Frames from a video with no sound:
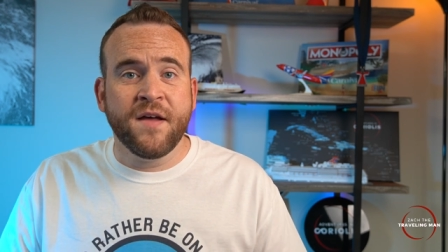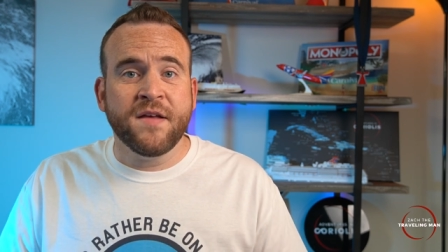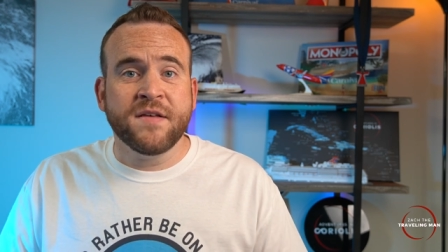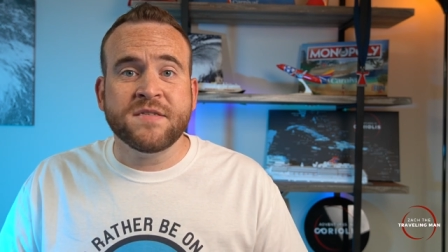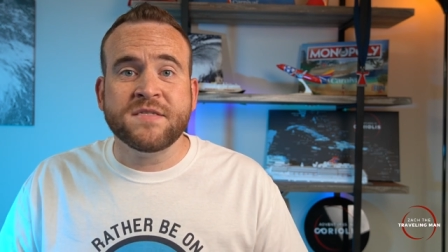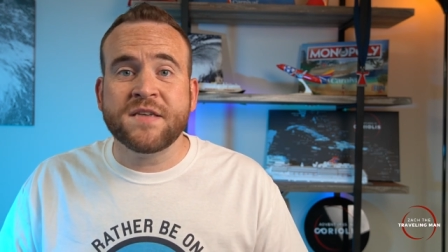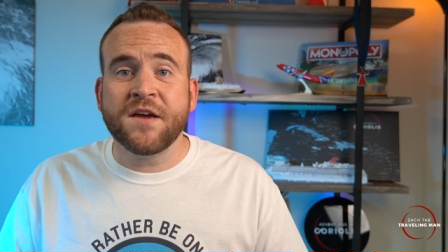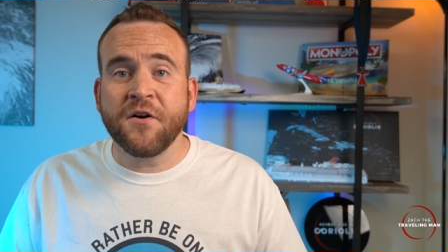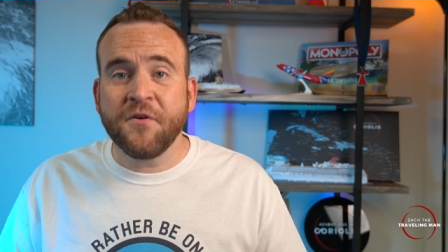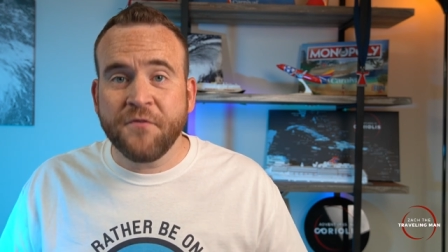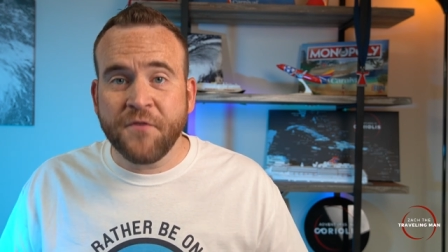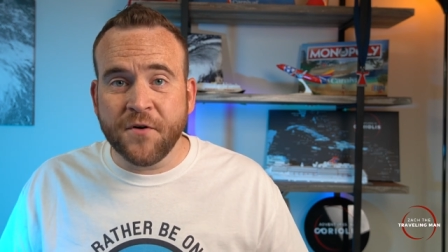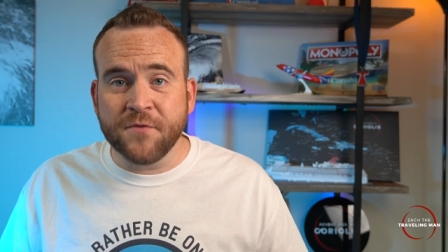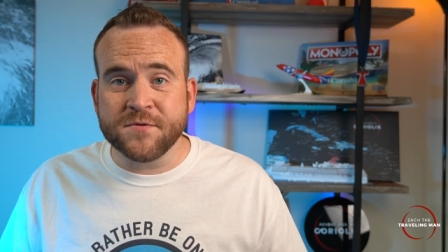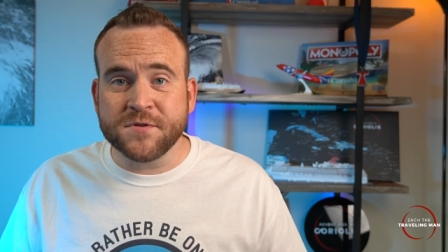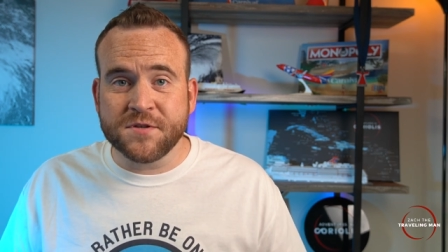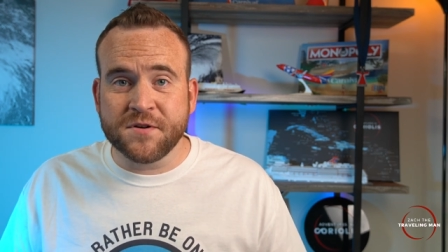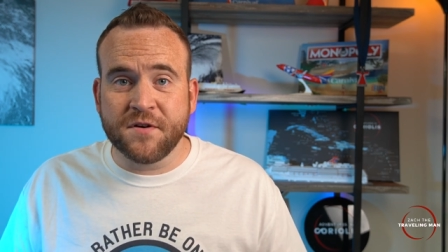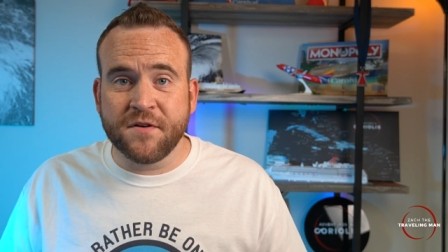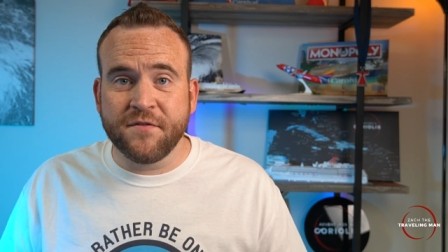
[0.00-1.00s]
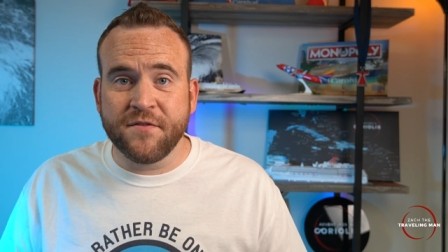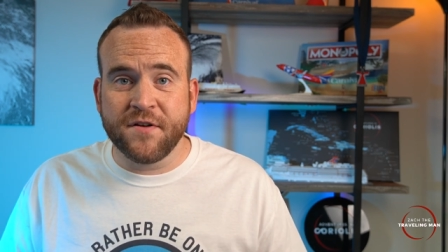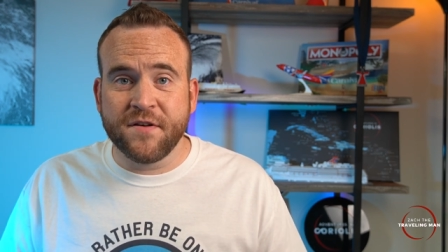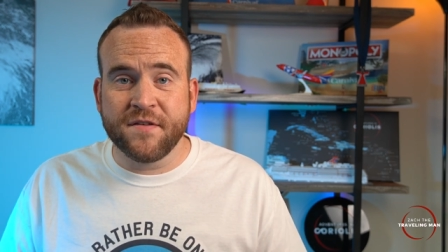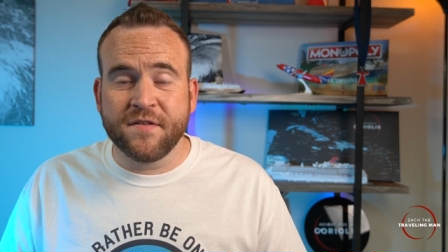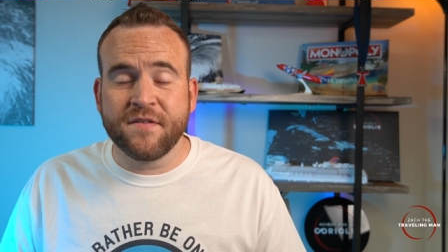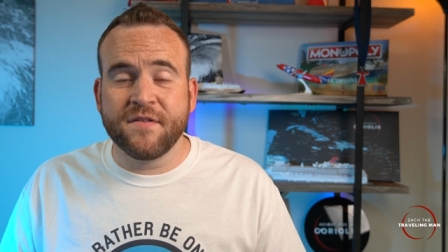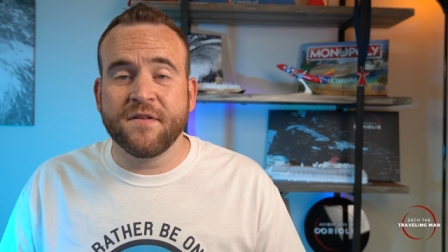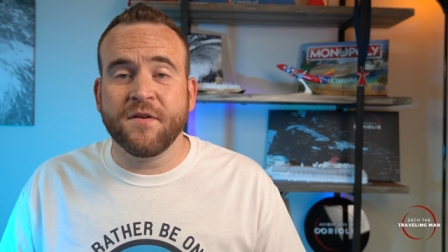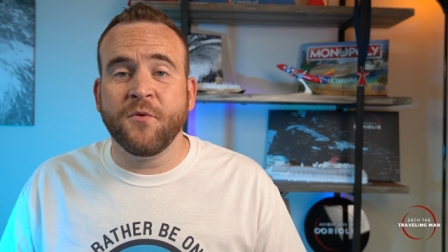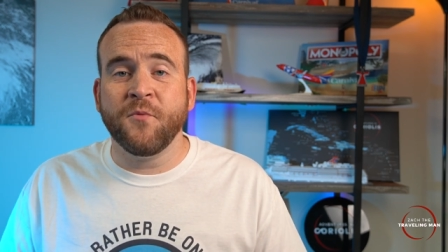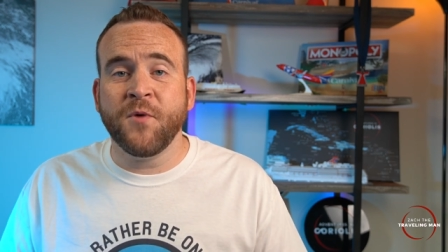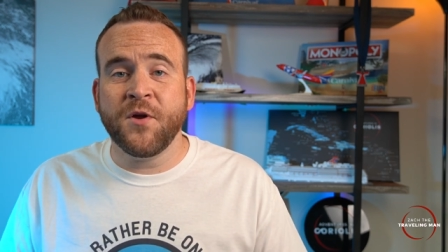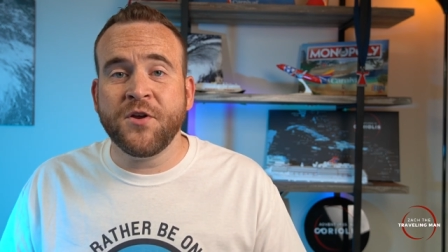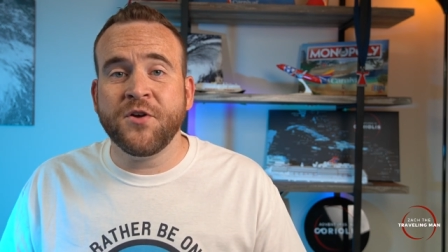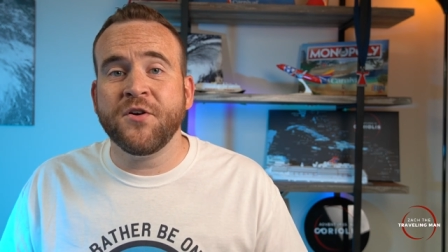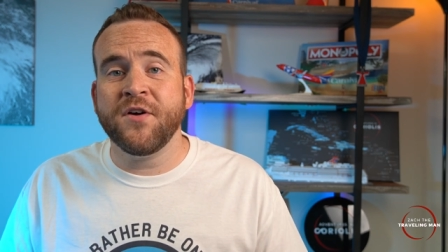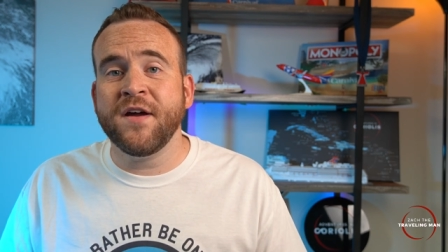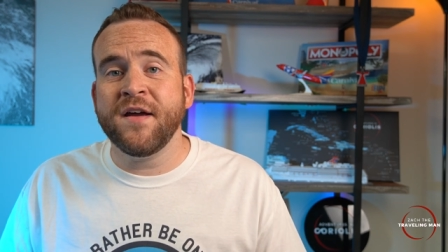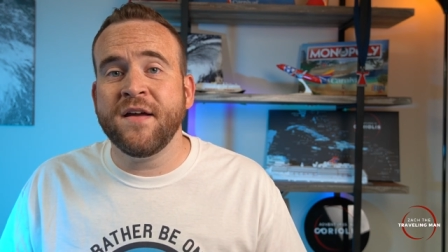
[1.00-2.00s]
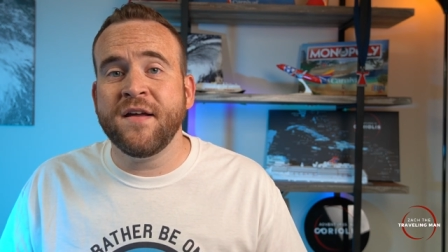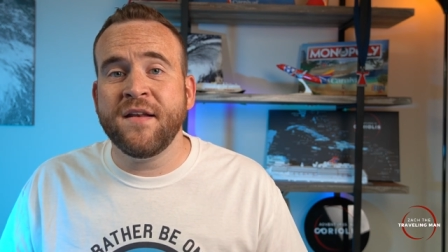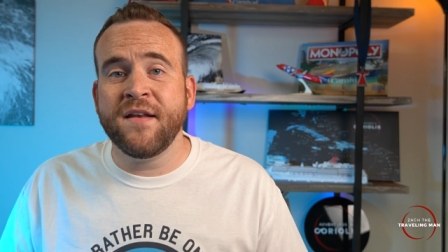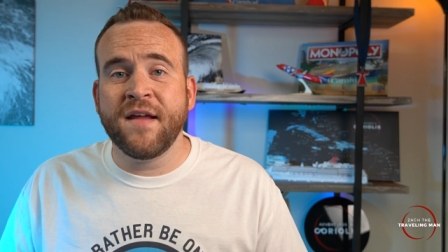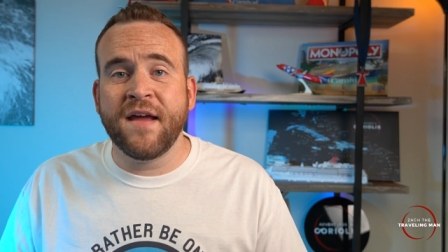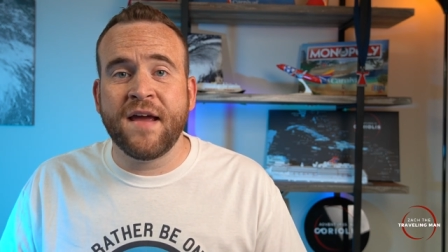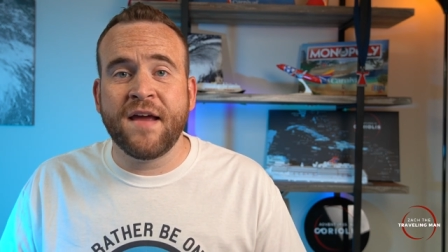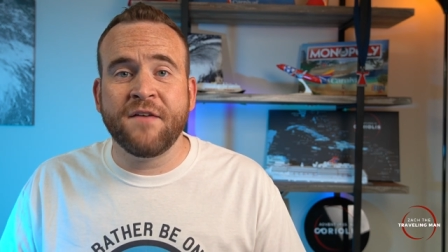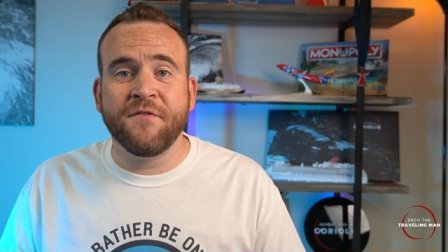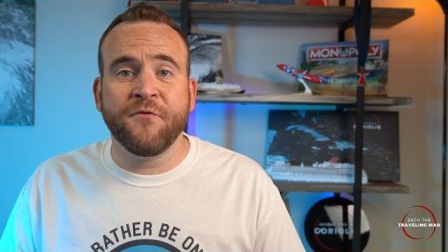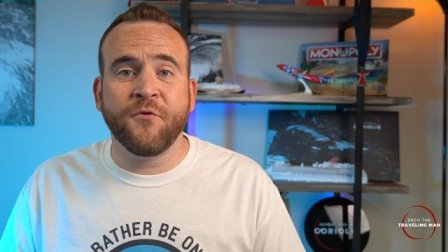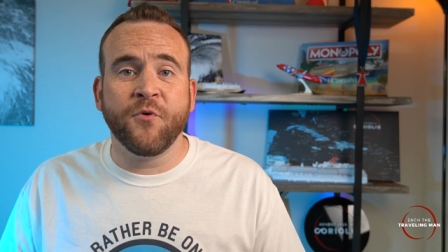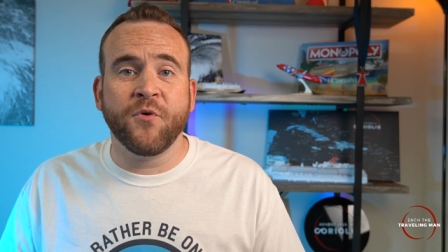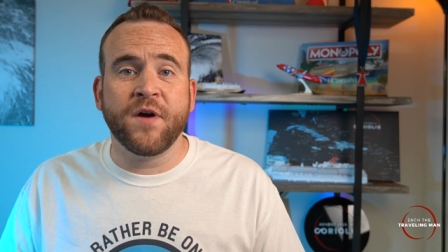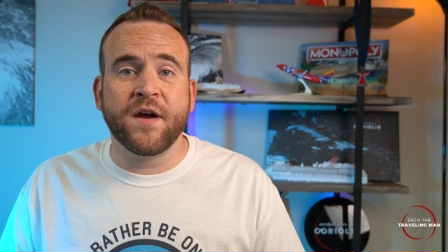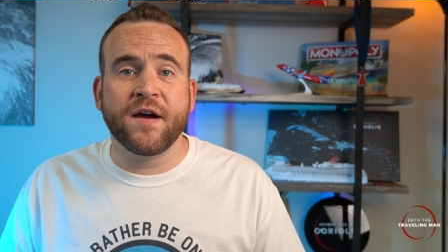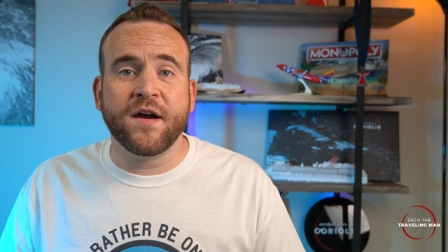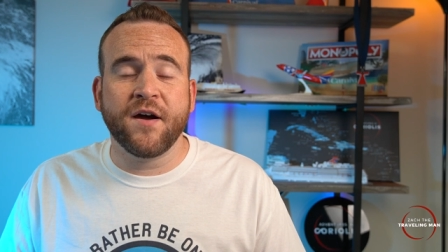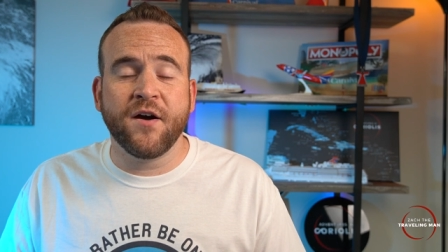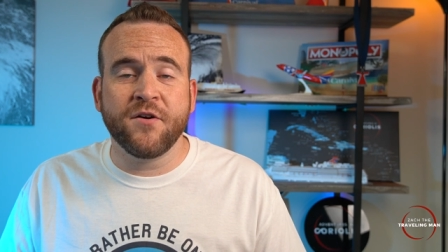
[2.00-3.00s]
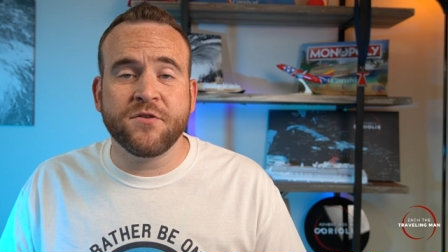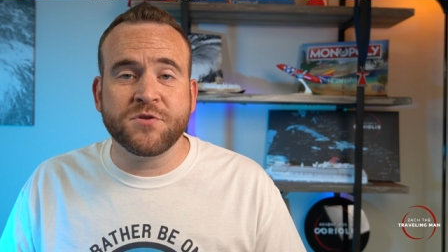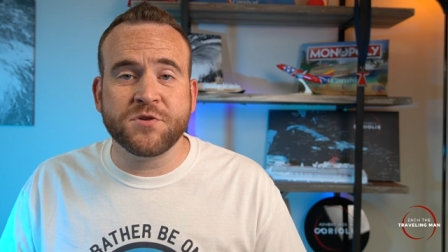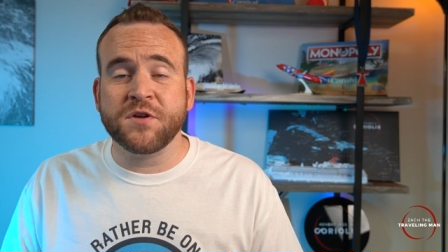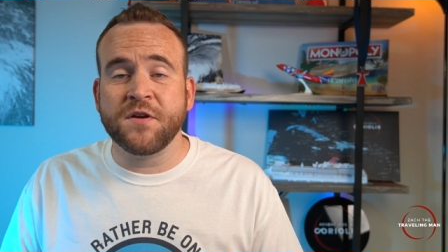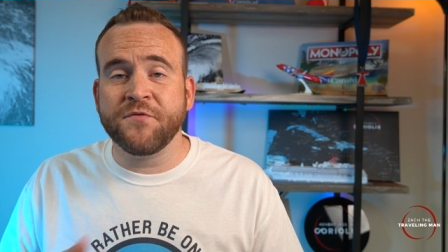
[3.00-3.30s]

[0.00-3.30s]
cell phone service when you're in a foreign country.